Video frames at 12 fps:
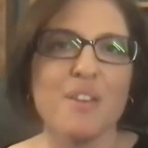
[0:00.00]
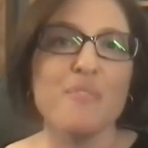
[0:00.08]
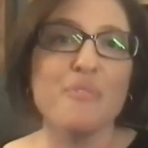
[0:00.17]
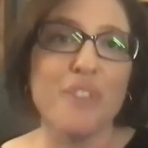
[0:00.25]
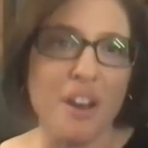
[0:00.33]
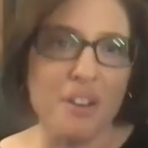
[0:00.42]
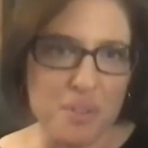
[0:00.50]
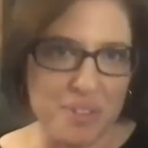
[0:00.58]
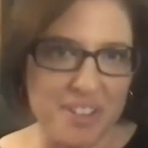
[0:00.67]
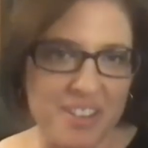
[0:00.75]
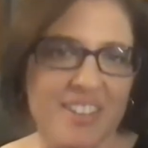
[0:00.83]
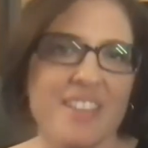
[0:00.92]
value
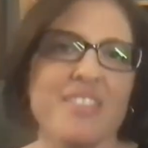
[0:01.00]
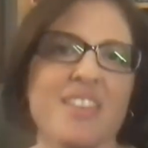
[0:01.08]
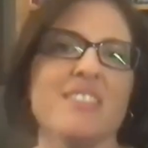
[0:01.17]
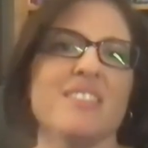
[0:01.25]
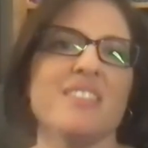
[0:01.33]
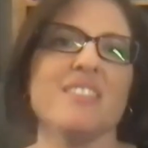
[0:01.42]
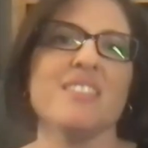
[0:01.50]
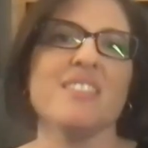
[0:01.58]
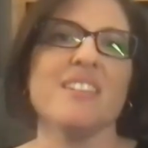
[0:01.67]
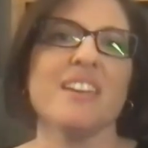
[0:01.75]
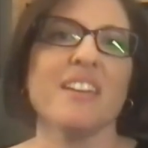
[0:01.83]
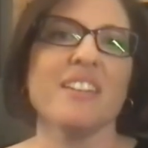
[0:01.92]
in it, and they
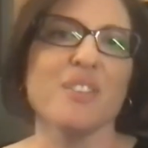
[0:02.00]
see,